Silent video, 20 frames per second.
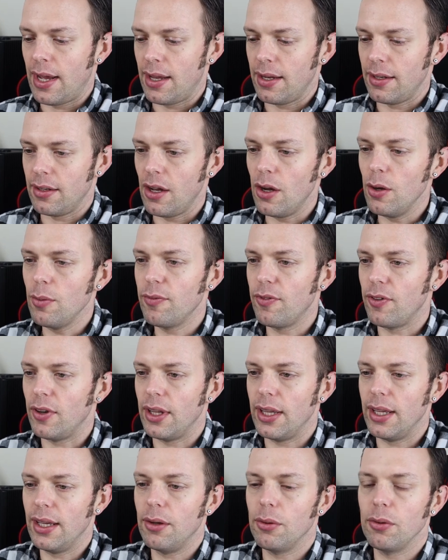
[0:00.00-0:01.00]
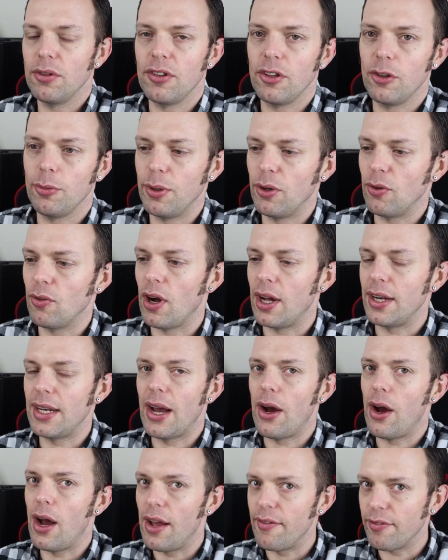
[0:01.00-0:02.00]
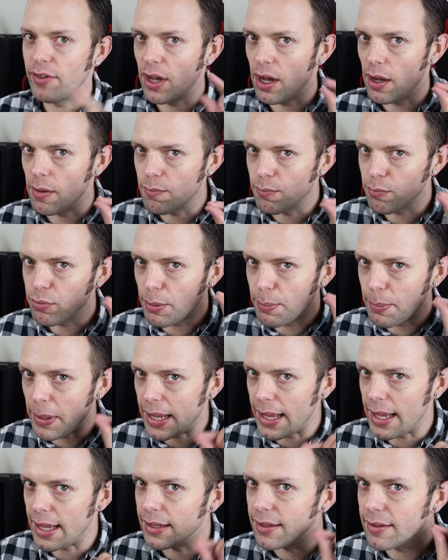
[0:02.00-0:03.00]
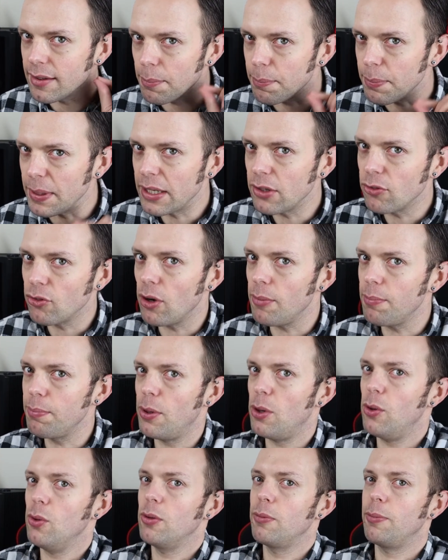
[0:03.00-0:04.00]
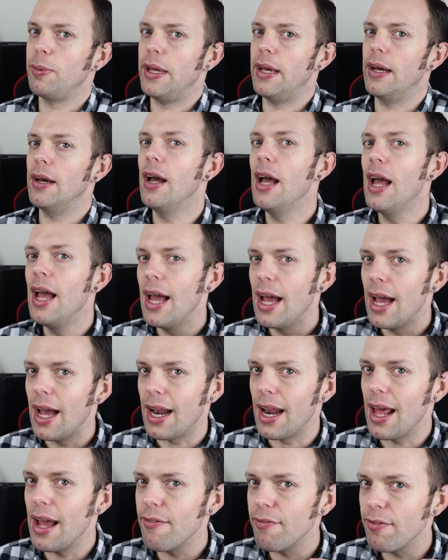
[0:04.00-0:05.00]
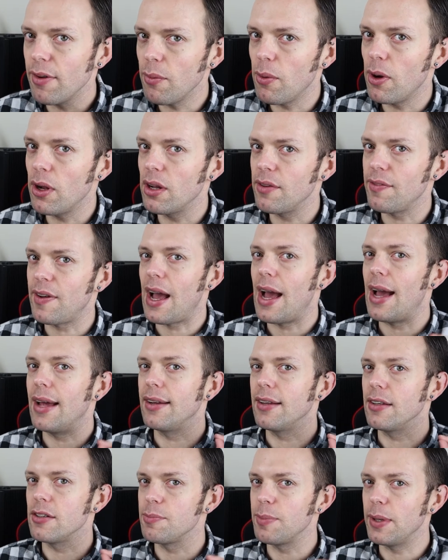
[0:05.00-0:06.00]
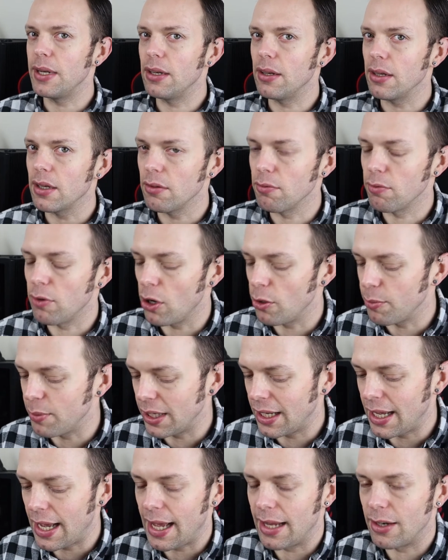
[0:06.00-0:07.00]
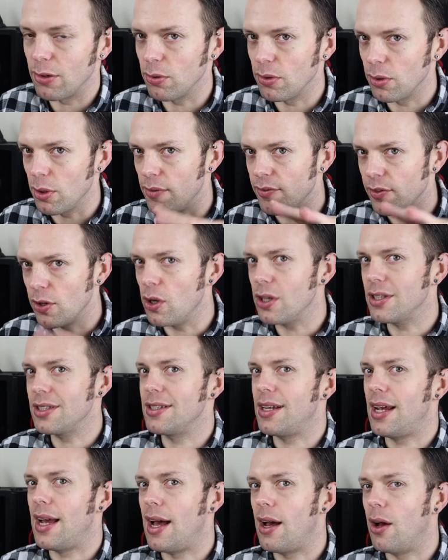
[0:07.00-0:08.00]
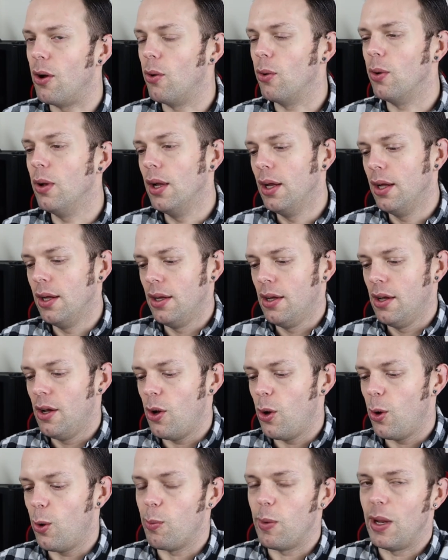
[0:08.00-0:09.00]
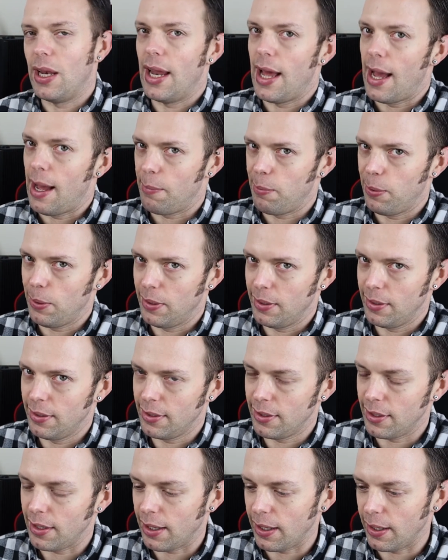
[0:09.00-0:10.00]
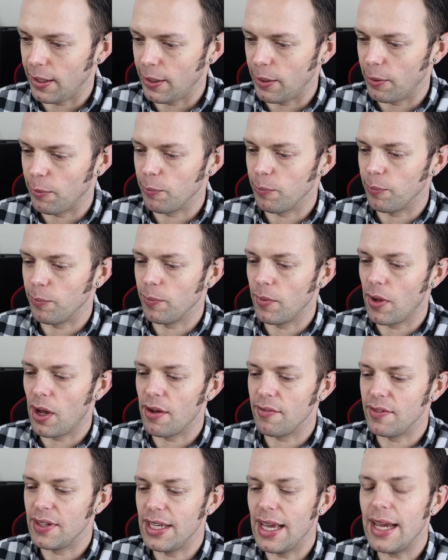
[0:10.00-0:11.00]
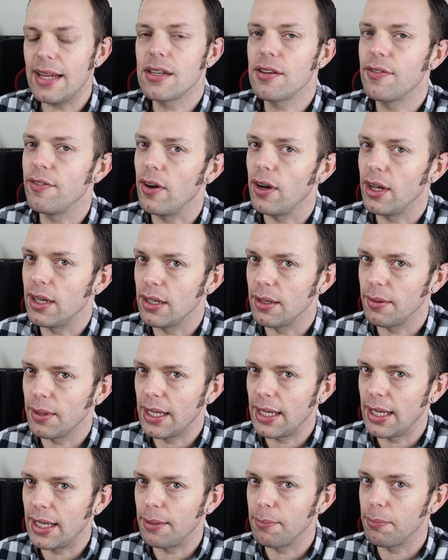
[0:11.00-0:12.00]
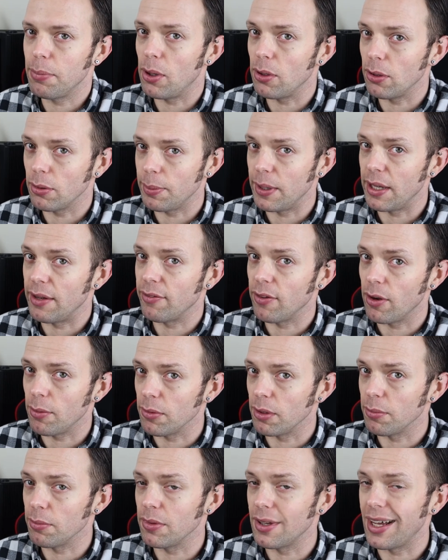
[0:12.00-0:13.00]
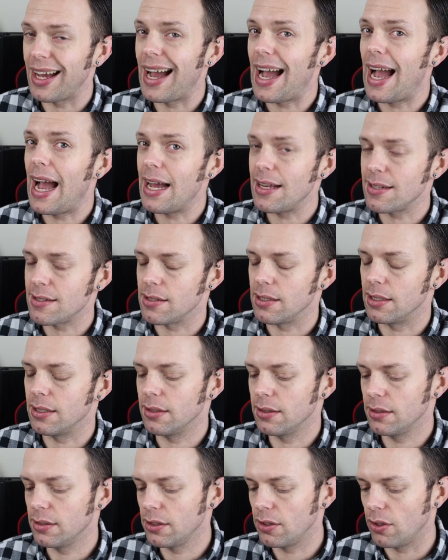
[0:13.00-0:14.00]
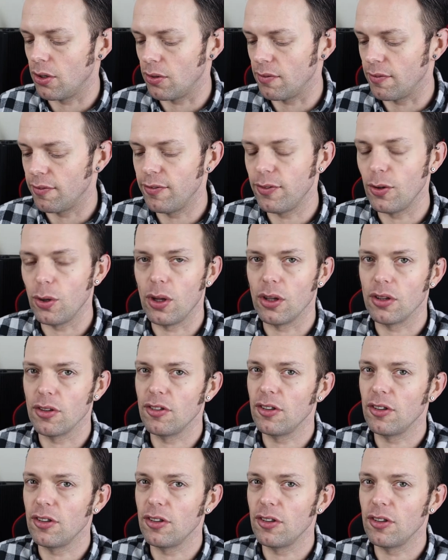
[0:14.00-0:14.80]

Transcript: and hopefully it'll still be all right. Now I've come prepared. It's a big drop bottled beer and every one I've had has been like a Roman candle. So I've got a towel on my lap. Um, I've yet to find a bottled beer from them that hasn't gone full on